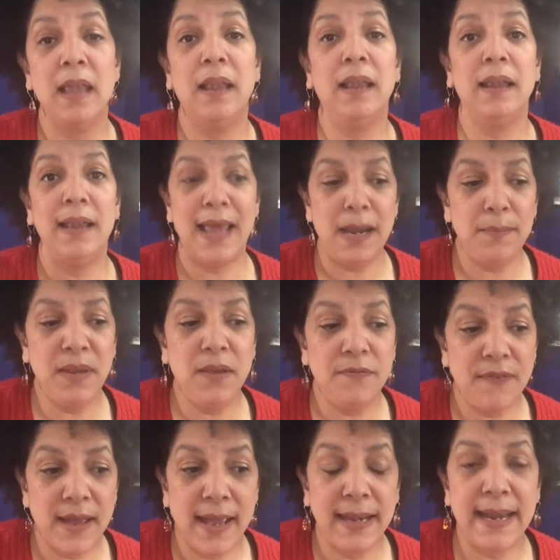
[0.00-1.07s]
Let me
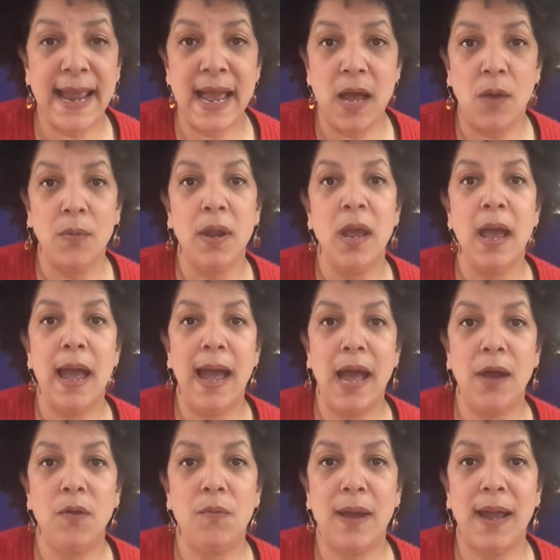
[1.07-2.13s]
find out,
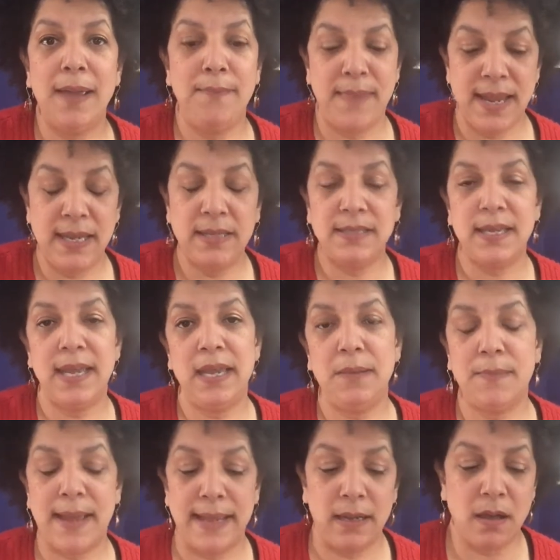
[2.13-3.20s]
how do I
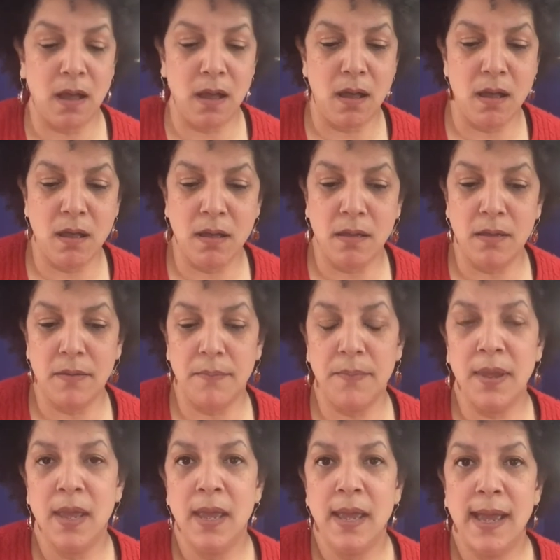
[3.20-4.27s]
maintain my calm?
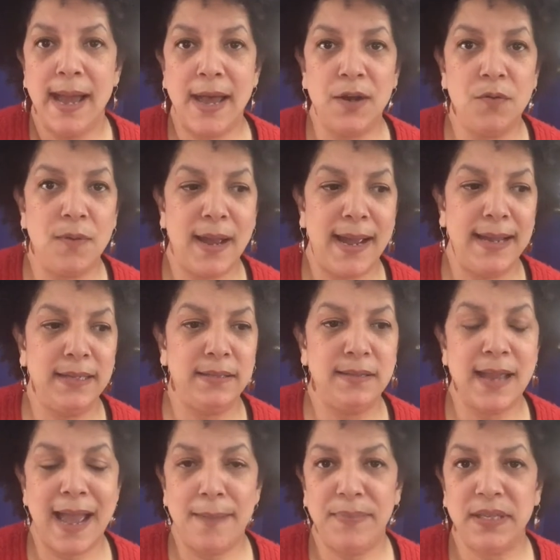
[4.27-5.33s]
How do I
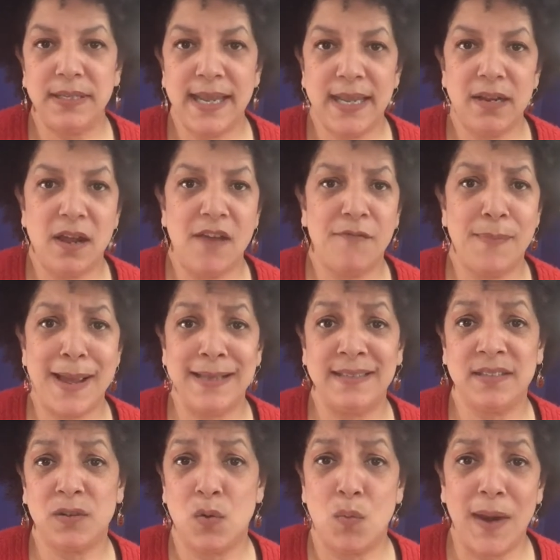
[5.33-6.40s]
not be taken off my
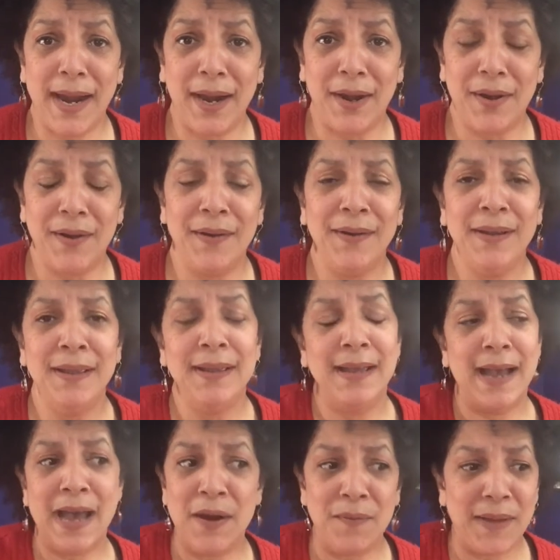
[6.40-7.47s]
square?
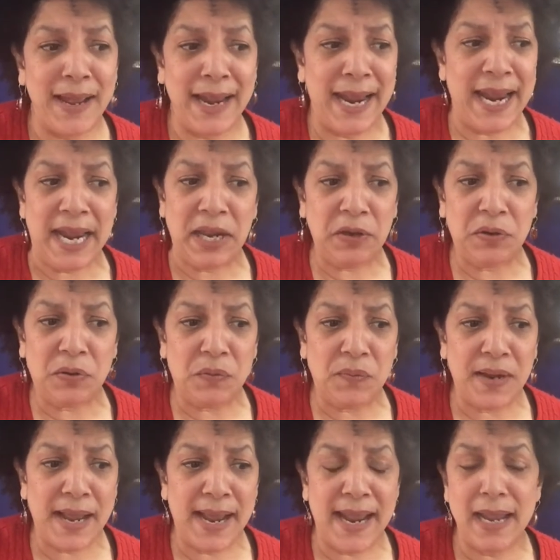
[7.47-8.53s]
How do I handle
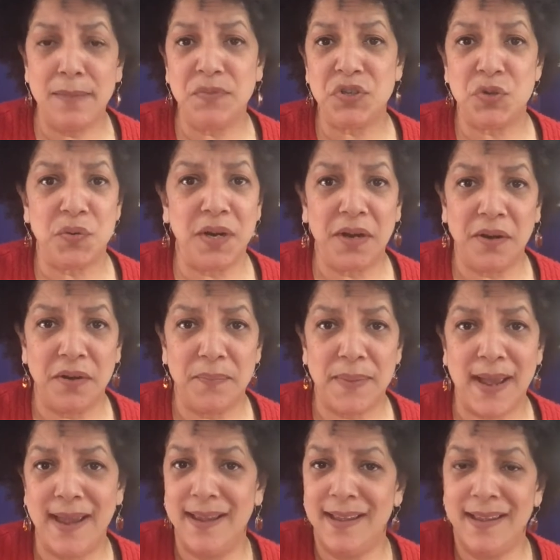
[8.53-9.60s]
when I am triggered by